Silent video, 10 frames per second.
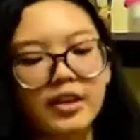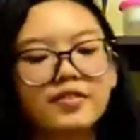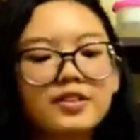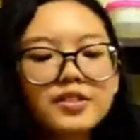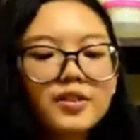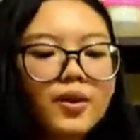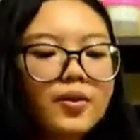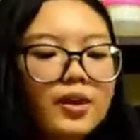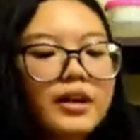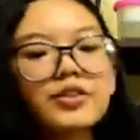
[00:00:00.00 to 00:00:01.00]
Even
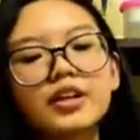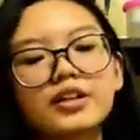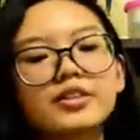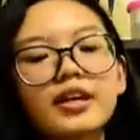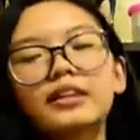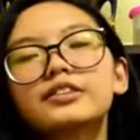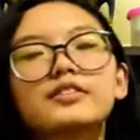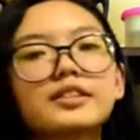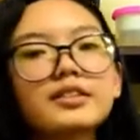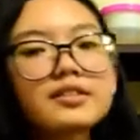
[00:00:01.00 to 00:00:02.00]
so, education
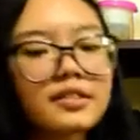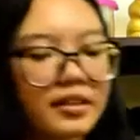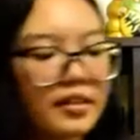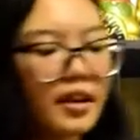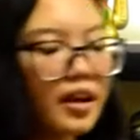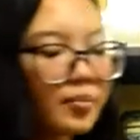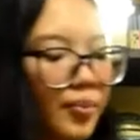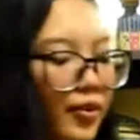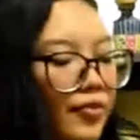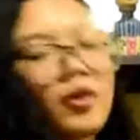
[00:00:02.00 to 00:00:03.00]
activities cannot
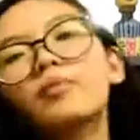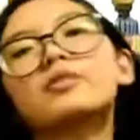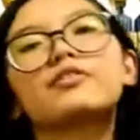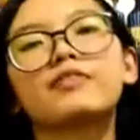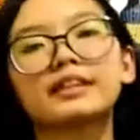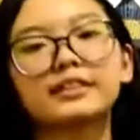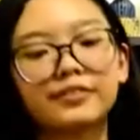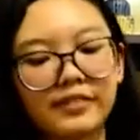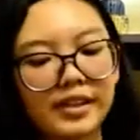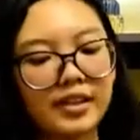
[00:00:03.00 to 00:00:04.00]
perform
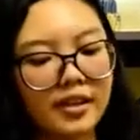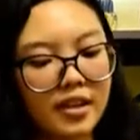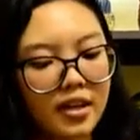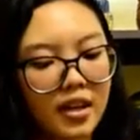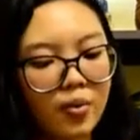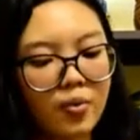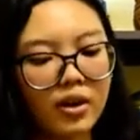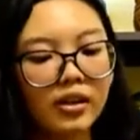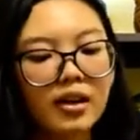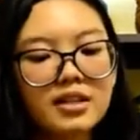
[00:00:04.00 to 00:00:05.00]
effectively,
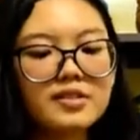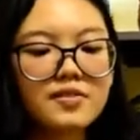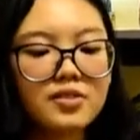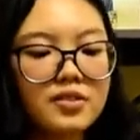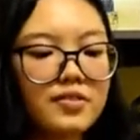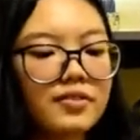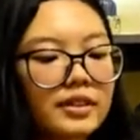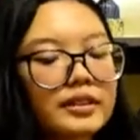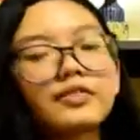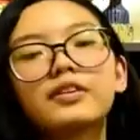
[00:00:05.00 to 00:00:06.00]
where lots of students feel
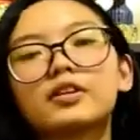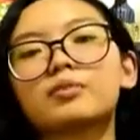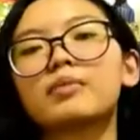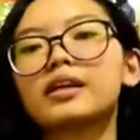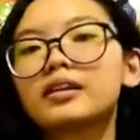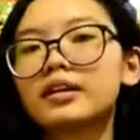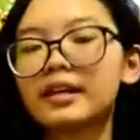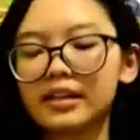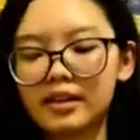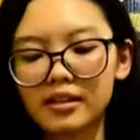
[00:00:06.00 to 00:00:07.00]
difficult by
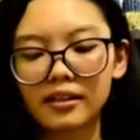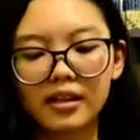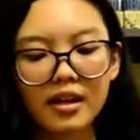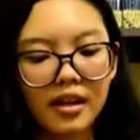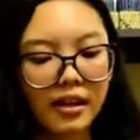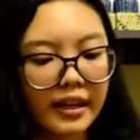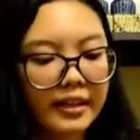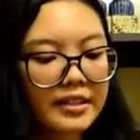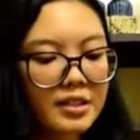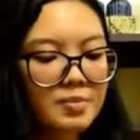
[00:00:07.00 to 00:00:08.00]
learning like
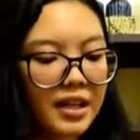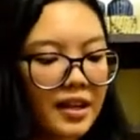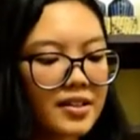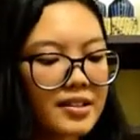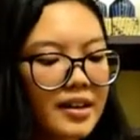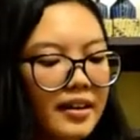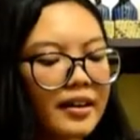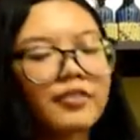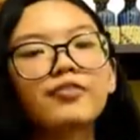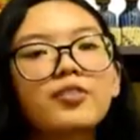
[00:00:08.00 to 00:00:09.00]
this because they are
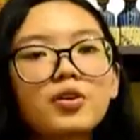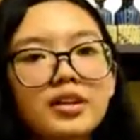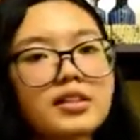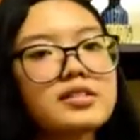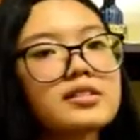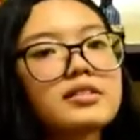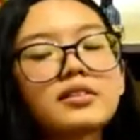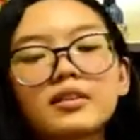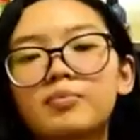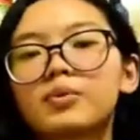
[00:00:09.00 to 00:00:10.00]
not focused,
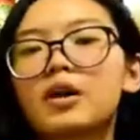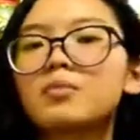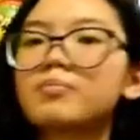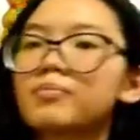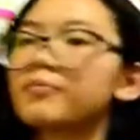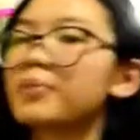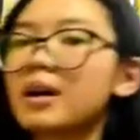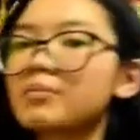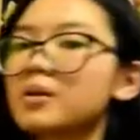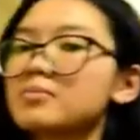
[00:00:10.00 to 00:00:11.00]
internet
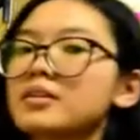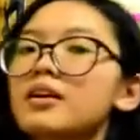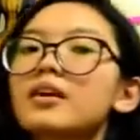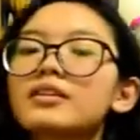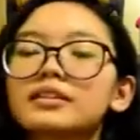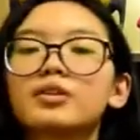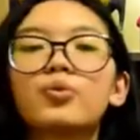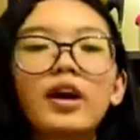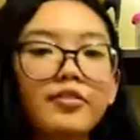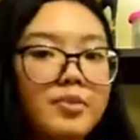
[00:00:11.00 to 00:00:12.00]
problems and others that
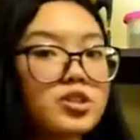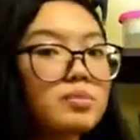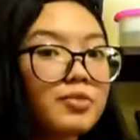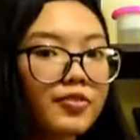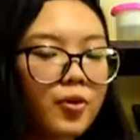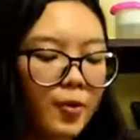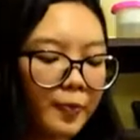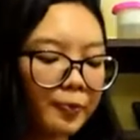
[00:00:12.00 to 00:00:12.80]
we have mentioned before.